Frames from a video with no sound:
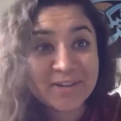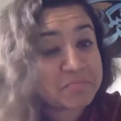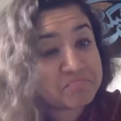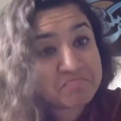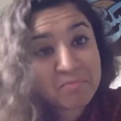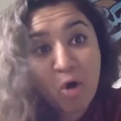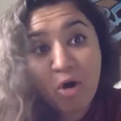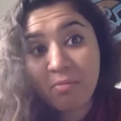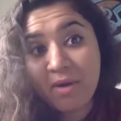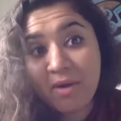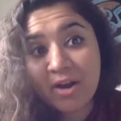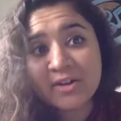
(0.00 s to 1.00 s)
And all
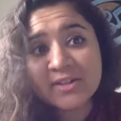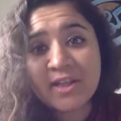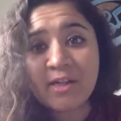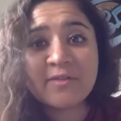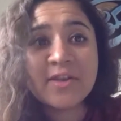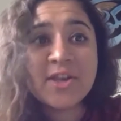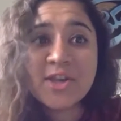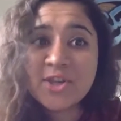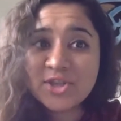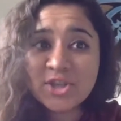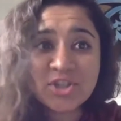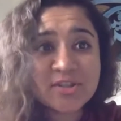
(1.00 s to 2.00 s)
by herself,
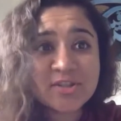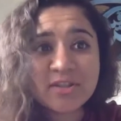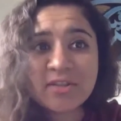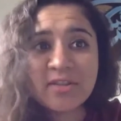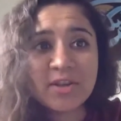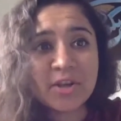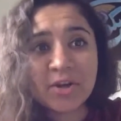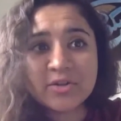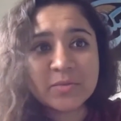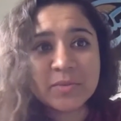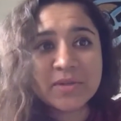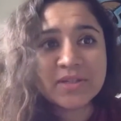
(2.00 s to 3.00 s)
she just needed the
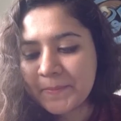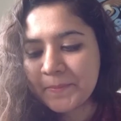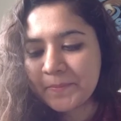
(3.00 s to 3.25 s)
encouragement.